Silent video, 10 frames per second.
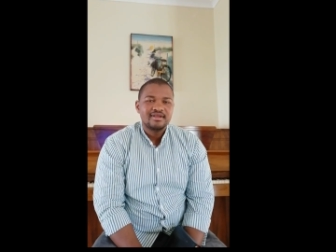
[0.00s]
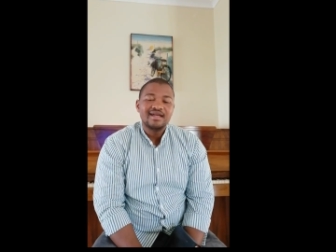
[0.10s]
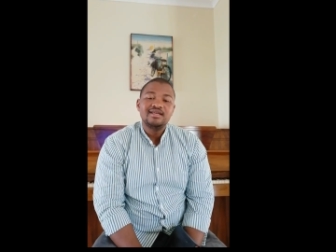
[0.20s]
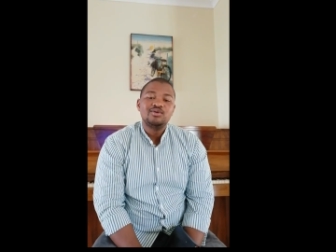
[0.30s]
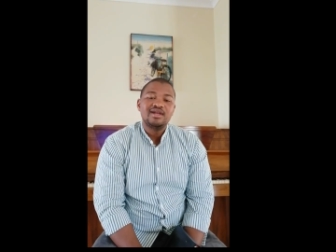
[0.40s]

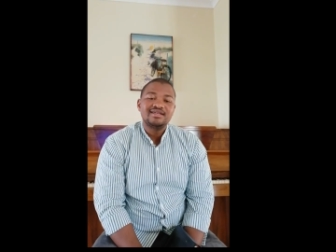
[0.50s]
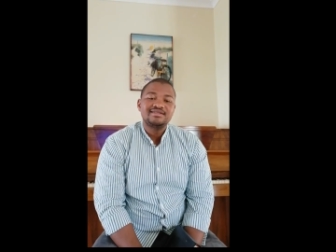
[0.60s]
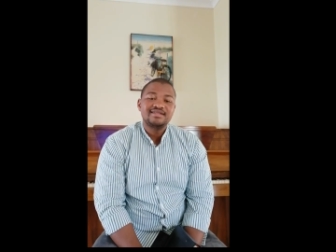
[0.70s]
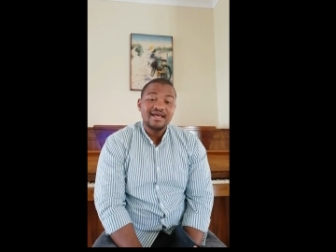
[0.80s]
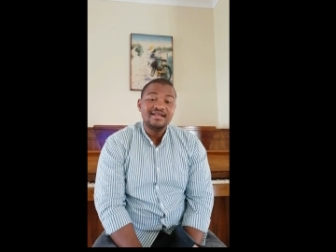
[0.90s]
that he will
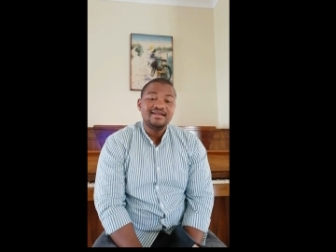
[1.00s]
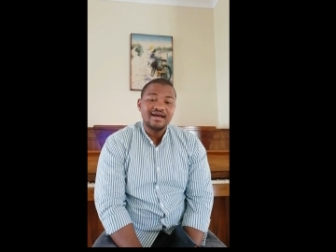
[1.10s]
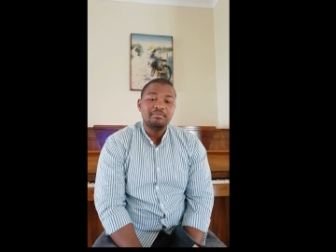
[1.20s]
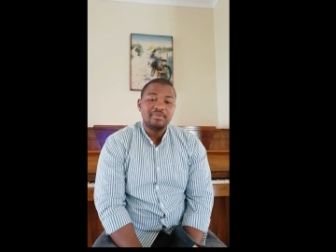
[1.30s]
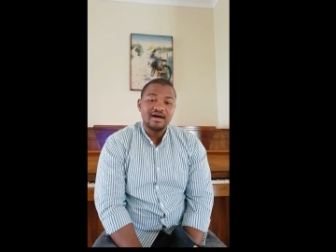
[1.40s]

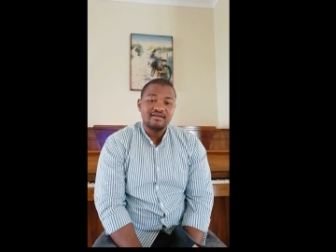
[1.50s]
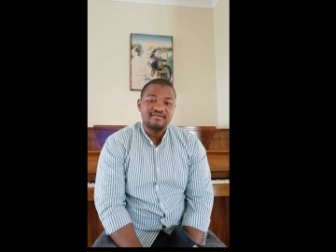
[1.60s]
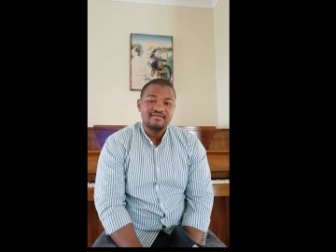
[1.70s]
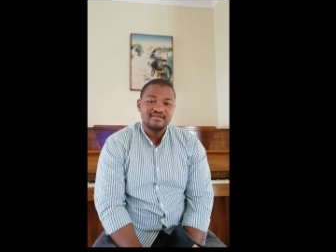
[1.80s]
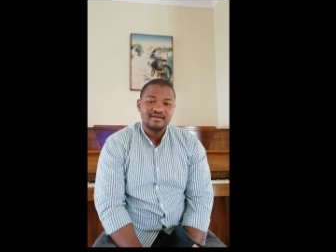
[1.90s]
ascend
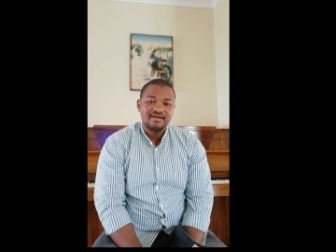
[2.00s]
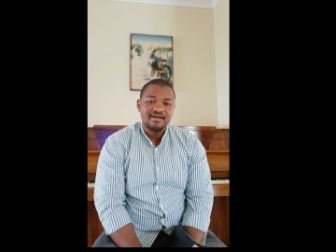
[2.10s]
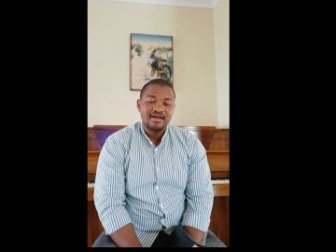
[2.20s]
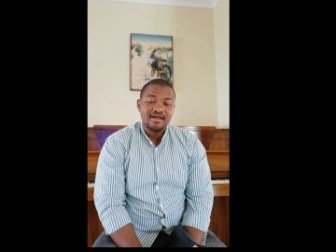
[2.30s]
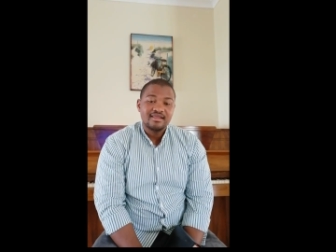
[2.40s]
above
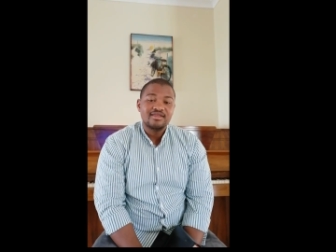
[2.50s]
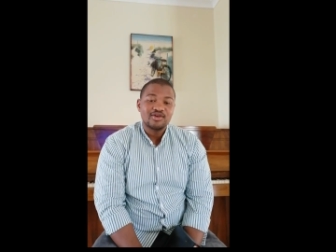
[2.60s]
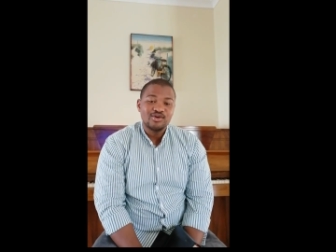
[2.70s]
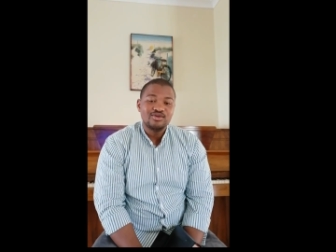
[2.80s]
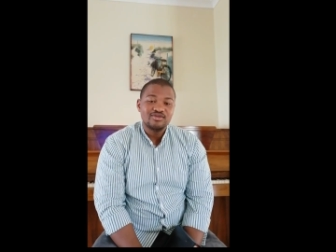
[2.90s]
the
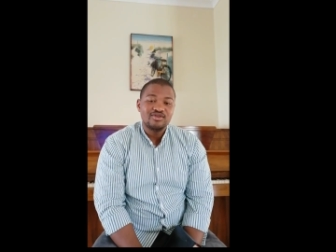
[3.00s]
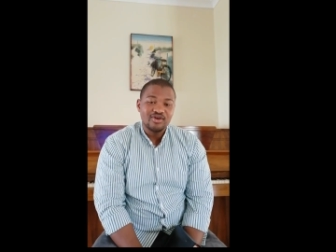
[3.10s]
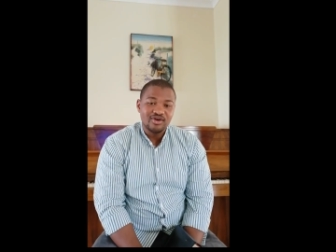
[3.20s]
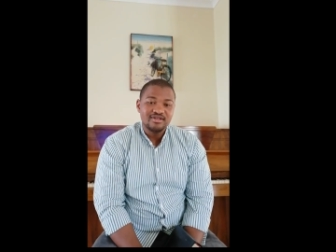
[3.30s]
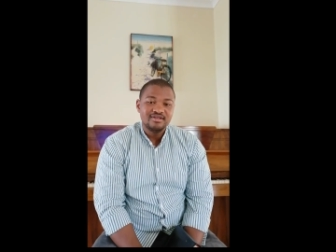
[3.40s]
throne of
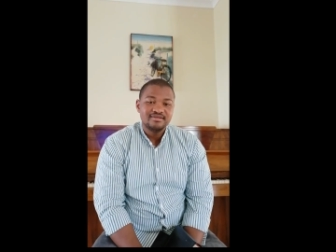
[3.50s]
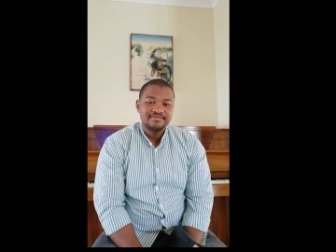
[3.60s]
God